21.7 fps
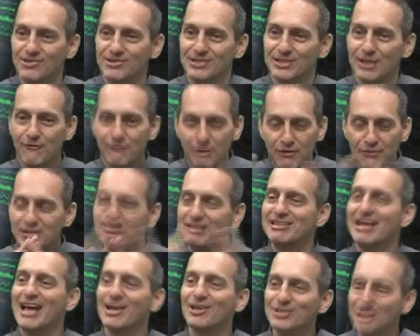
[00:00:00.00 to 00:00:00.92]
like
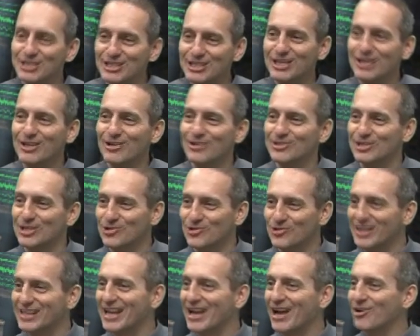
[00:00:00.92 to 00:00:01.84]
50,000 years, they
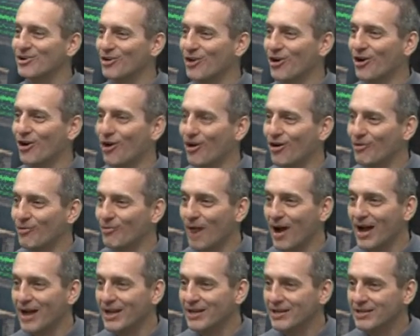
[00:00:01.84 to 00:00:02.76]
drink alcohol.
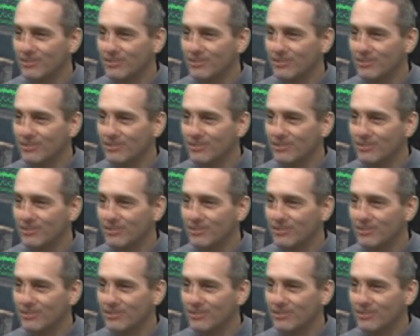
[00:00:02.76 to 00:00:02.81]
Why?